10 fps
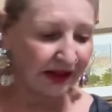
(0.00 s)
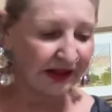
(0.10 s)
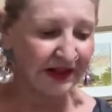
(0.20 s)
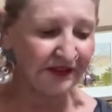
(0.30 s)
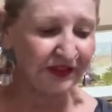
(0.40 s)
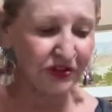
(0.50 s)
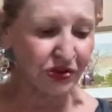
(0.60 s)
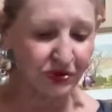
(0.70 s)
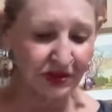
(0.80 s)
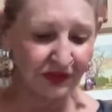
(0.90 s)
given
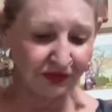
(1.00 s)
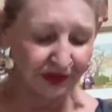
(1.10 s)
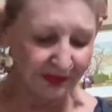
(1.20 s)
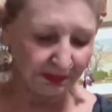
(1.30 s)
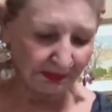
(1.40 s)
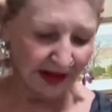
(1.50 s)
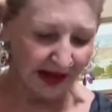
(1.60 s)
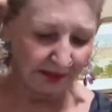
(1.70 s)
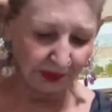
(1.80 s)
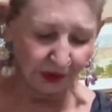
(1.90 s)
to different
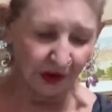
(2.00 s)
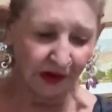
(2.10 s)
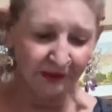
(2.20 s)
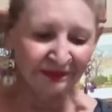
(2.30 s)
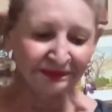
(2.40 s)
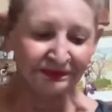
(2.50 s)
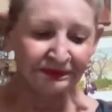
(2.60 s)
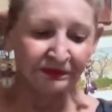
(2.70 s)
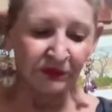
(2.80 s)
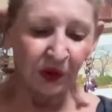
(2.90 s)
people.
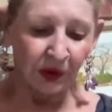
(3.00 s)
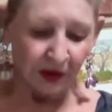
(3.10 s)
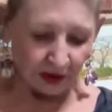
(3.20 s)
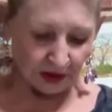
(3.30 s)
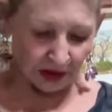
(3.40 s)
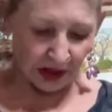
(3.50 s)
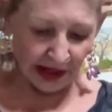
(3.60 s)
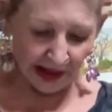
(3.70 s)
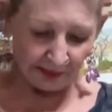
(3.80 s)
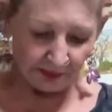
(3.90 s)

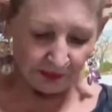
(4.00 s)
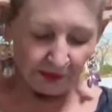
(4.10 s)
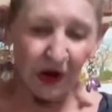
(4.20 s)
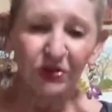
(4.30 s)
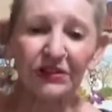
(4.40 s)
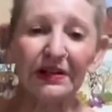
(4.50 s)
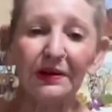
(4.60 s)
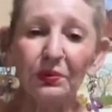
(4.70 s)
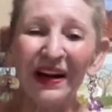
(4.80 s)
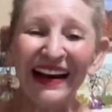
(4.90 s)
Um, mostly
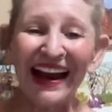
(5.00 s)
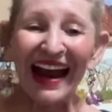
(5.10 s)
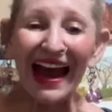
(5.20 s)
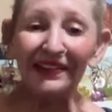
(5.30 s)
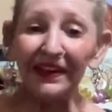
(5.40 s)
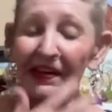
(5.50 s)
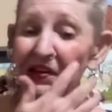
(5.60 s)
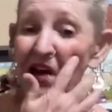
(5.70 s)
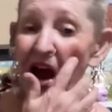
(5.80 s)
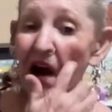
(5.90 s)
when I had the
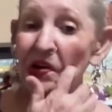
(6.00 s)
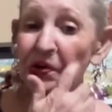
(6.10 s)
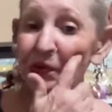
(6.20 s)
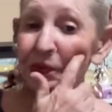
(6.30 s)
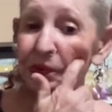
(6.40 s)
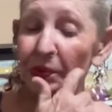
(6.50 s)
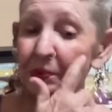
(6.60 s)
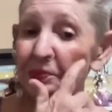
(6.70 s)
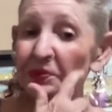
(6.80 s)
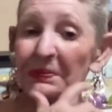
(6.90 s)
Yahoo
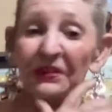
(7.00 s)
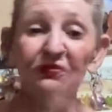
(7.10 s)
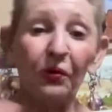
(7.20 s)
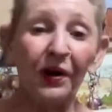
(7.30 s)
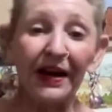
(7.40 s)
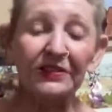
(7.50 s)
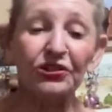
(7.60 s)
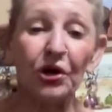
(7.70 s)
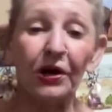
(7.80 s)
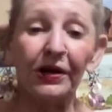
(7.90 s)
groups before I
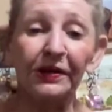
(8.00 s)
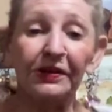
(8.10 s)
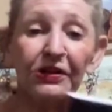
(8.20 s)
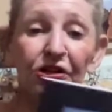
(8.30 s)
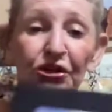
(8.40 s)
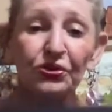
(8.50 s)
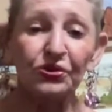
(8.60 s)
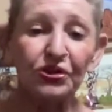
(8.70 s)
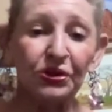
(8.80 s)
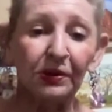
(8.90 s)
started the
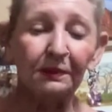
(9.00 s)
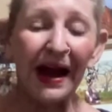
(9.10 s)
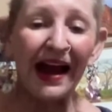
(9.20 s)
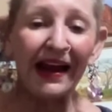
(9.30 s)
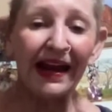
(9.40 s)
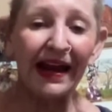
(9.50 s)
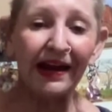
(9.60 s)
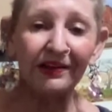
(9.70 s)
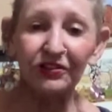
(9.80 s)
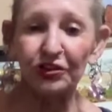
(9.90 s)
YouTube, I
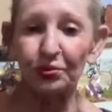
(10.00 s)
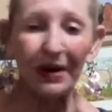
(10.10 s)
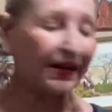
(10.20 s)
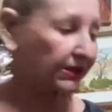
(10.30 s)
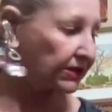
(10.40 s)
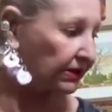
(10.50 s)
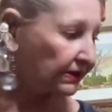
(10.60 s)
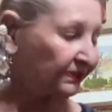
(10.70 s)
had direct